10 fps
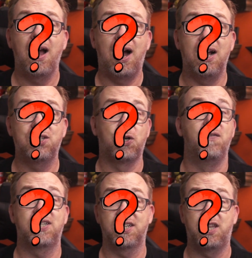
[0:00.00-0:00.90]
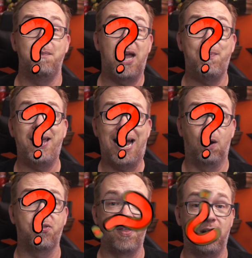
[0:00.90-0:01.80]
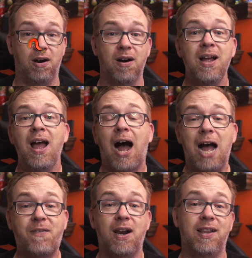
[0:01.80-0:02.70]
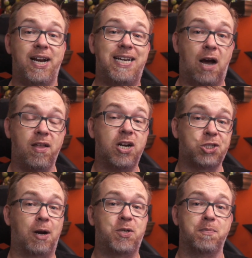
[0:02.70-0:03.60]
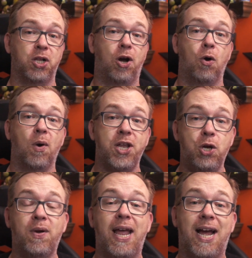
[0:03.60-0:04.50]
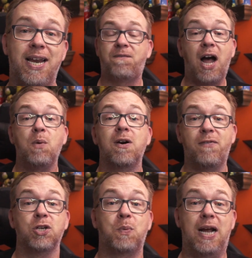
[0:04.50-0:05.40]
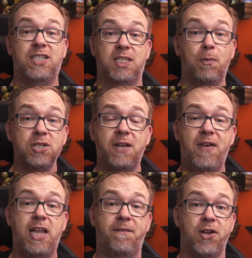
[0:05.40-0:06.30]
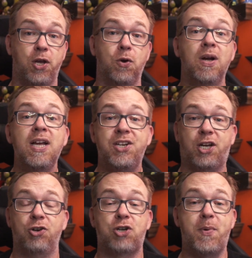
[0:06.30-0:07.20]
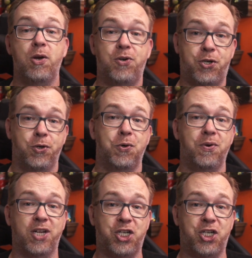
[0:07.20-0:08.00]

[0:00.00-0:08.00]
uh, services that may be out there. I've got a link down in the description below where you can find one of those ways that's most convenient for you to contribute to the